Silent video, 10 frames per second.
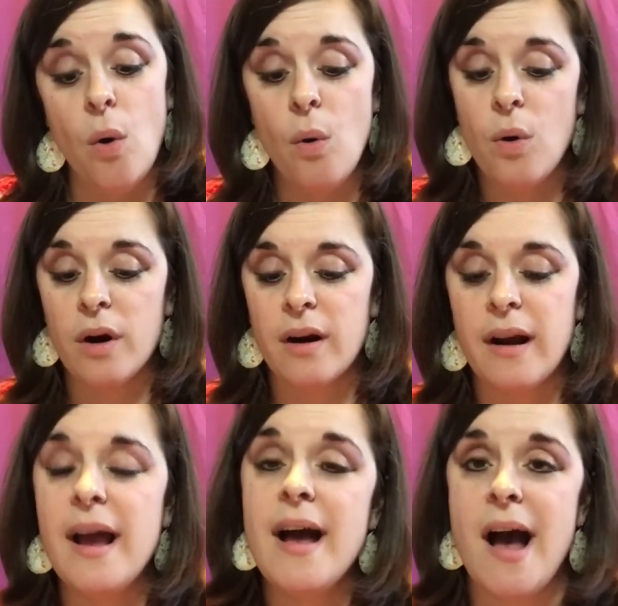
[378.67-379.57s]

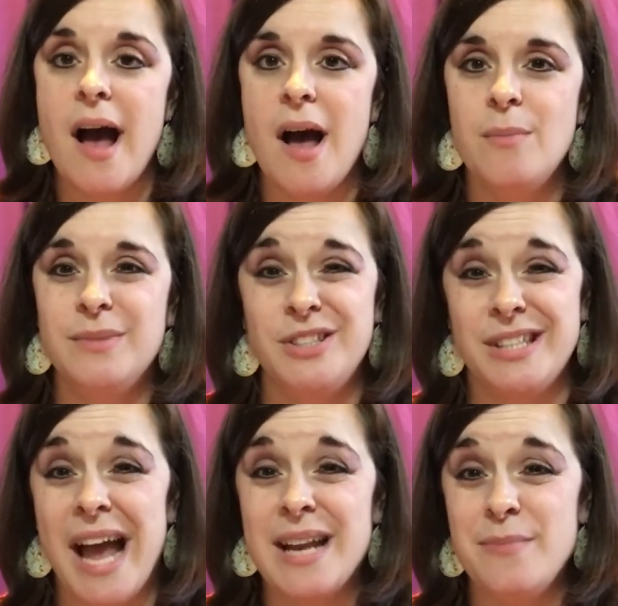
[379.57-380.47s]
Or
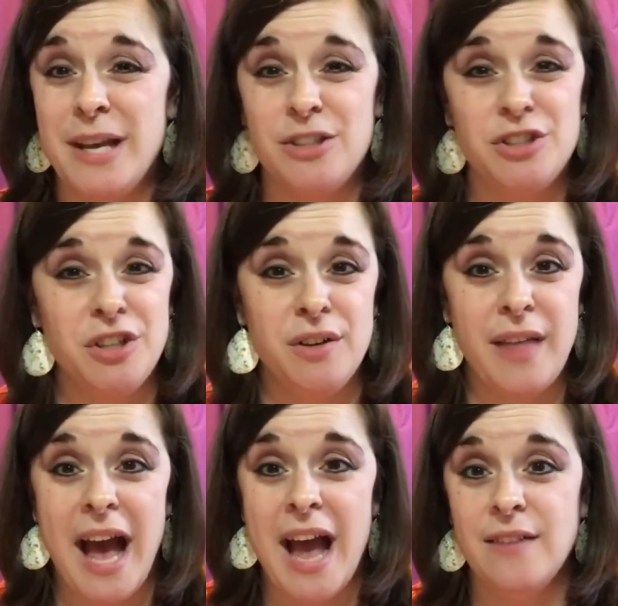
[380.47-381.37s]
just kind of make sure
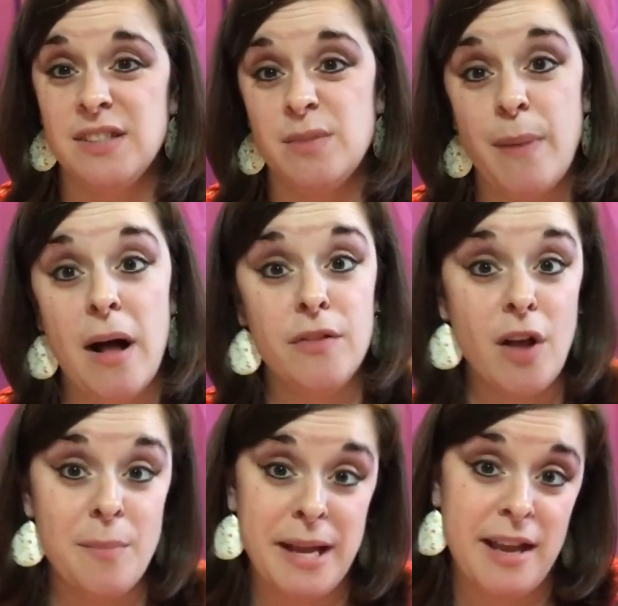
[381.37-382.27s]
that I've spelled
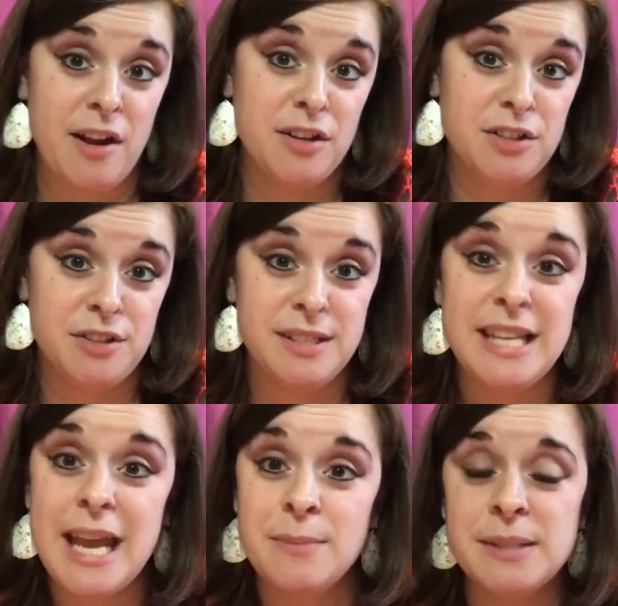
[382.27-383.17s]
all my characters'
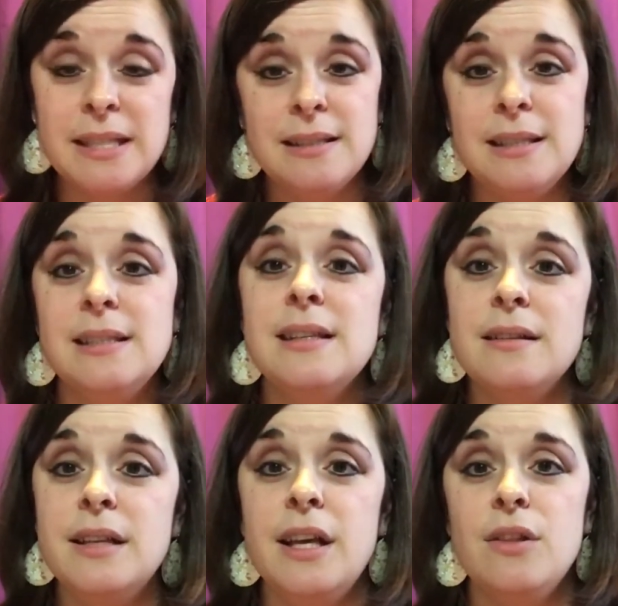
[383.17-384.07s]
names
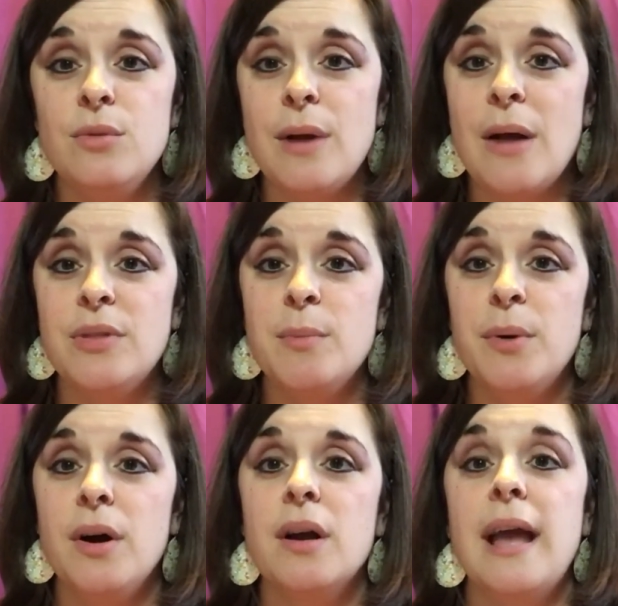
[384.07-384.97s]
consistently throughout the
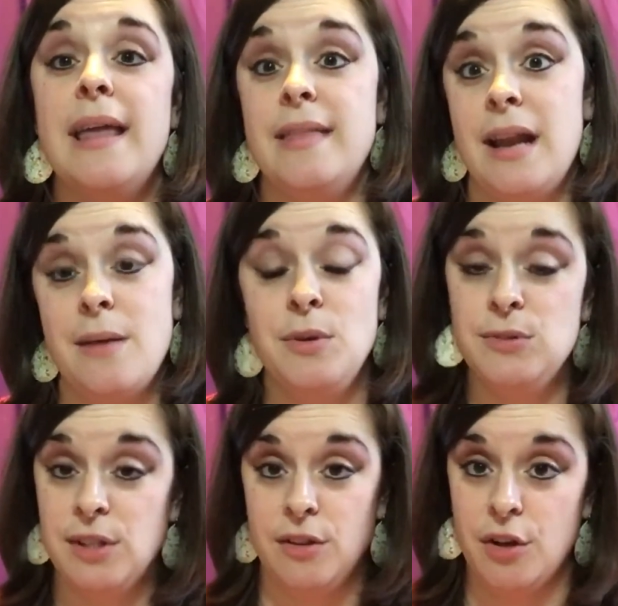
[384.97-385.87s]
book and that I'm
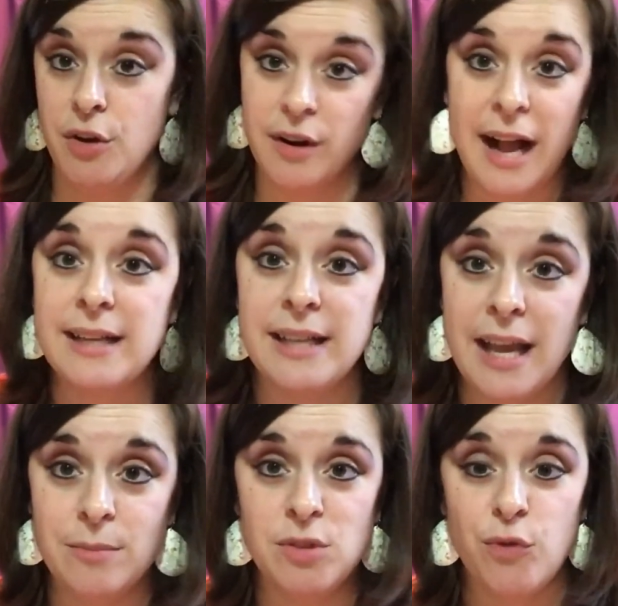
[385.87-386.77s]
using the correct
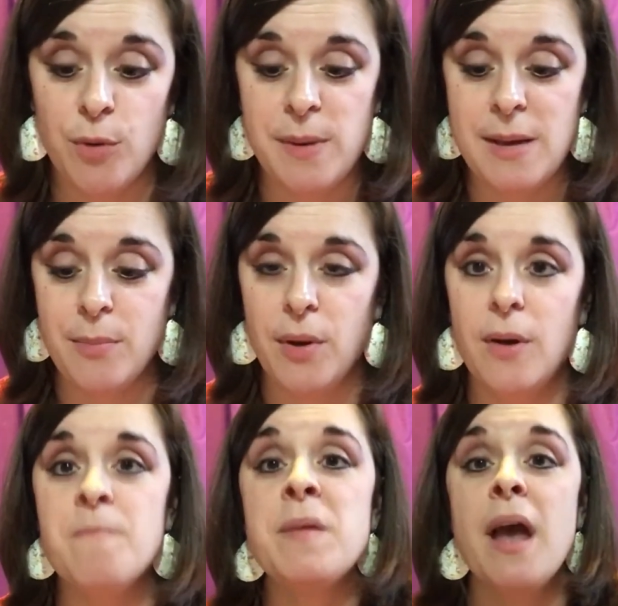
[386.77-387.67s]
names for
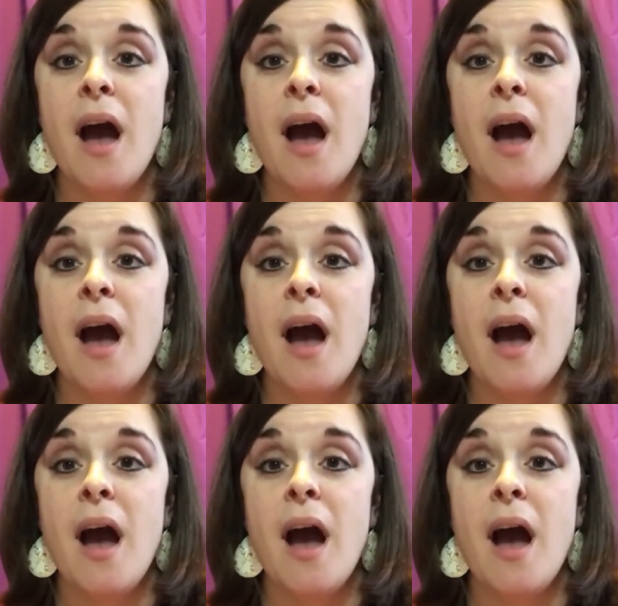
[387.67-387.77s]
people.